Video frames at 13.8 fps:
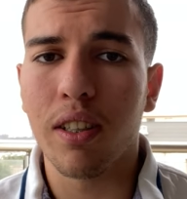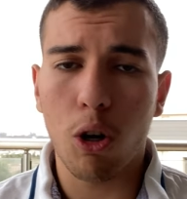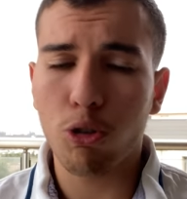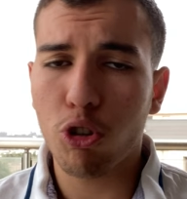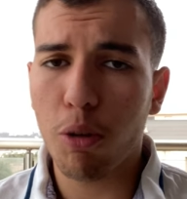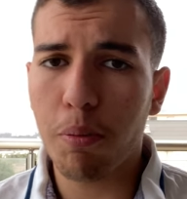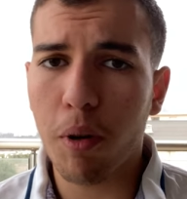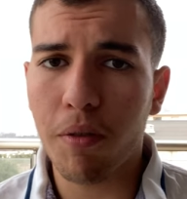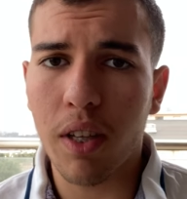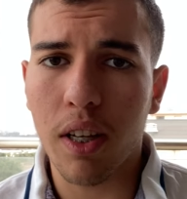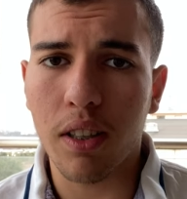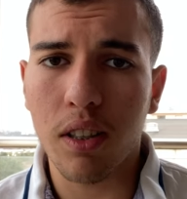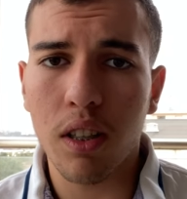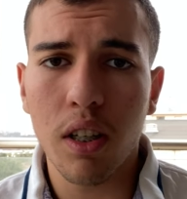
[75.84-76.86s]
On top of
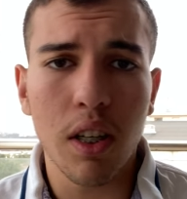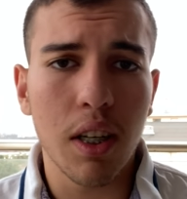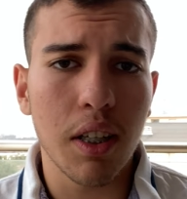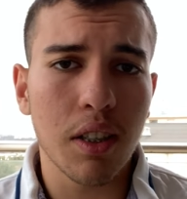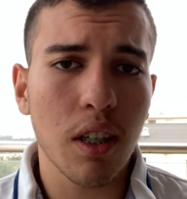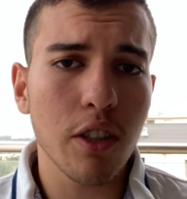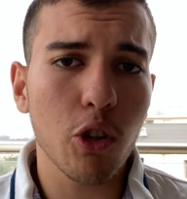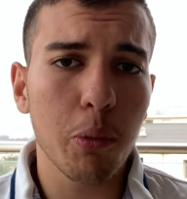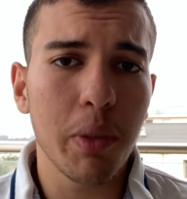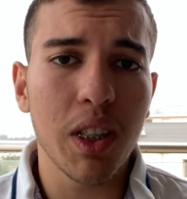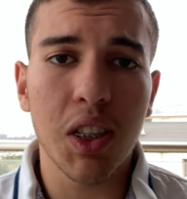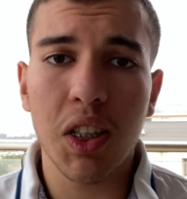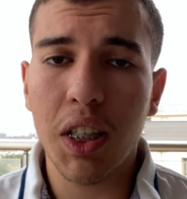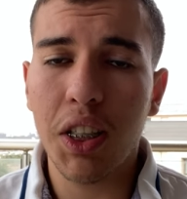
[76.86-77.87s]
that, it also
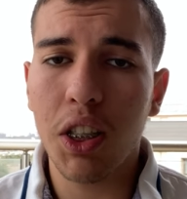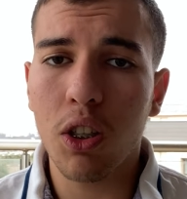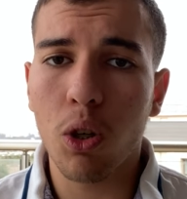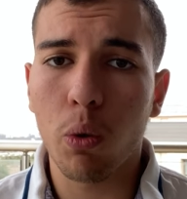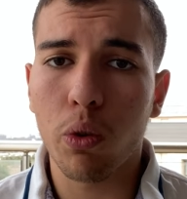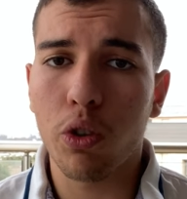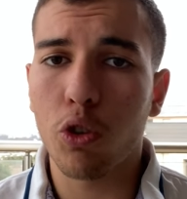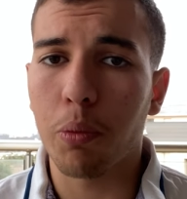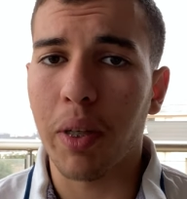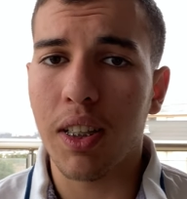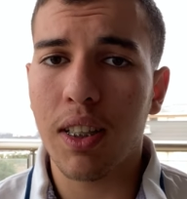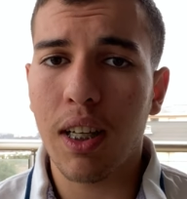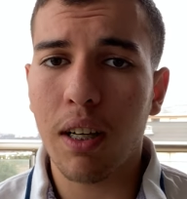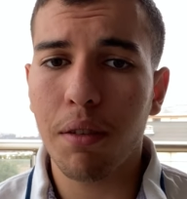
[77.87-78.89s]
means setting goals to
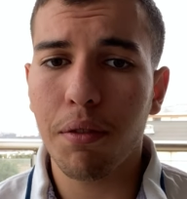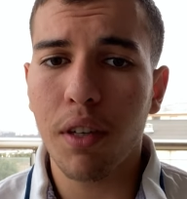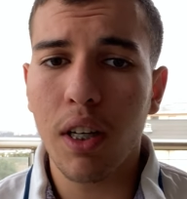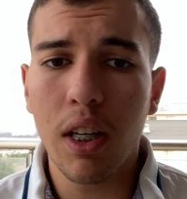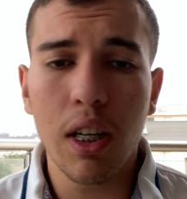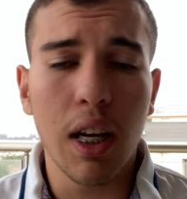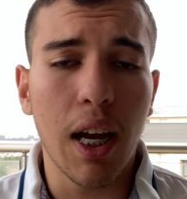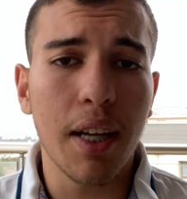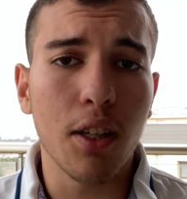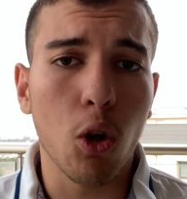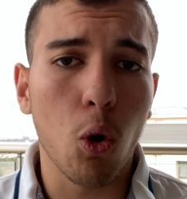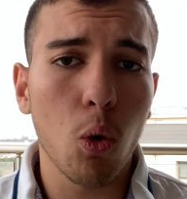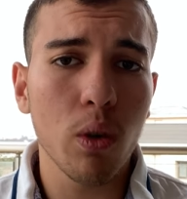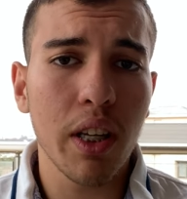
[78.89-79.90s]
myself and
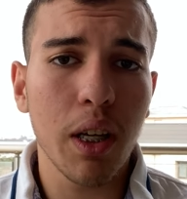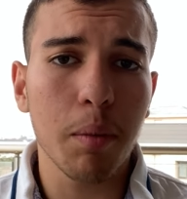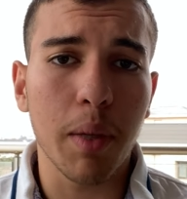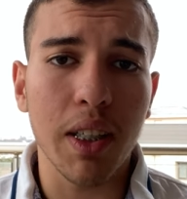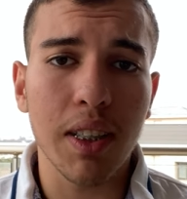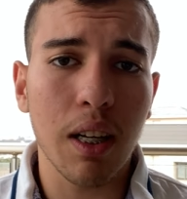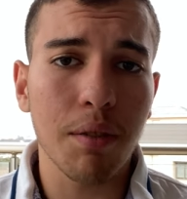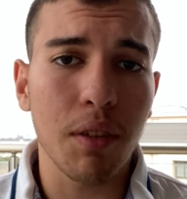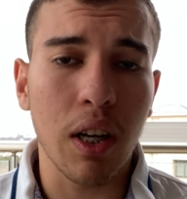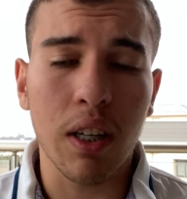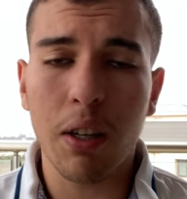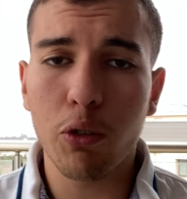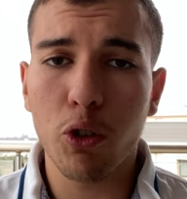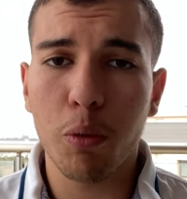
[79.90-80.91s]
holding myself
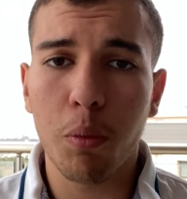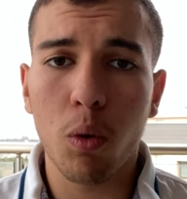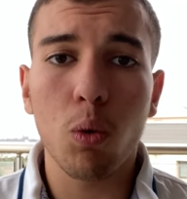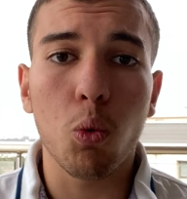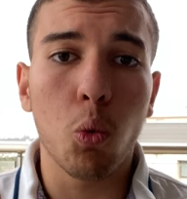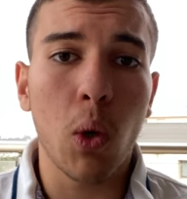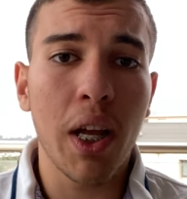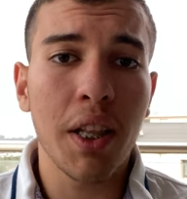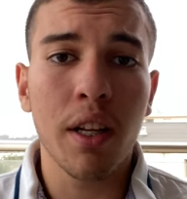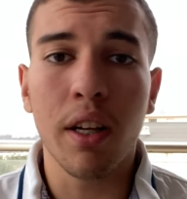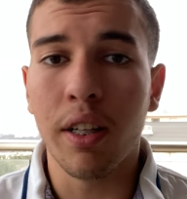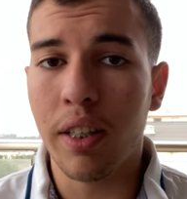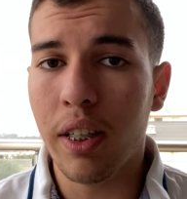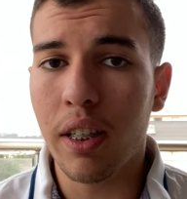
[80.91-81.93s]
accountable when
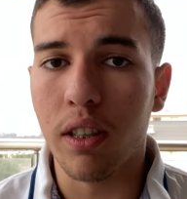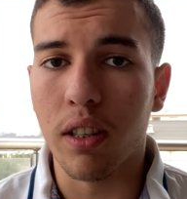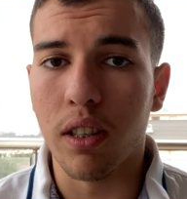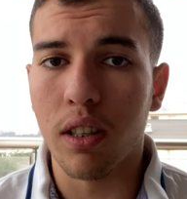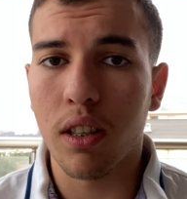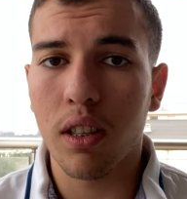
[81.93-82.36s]
needed.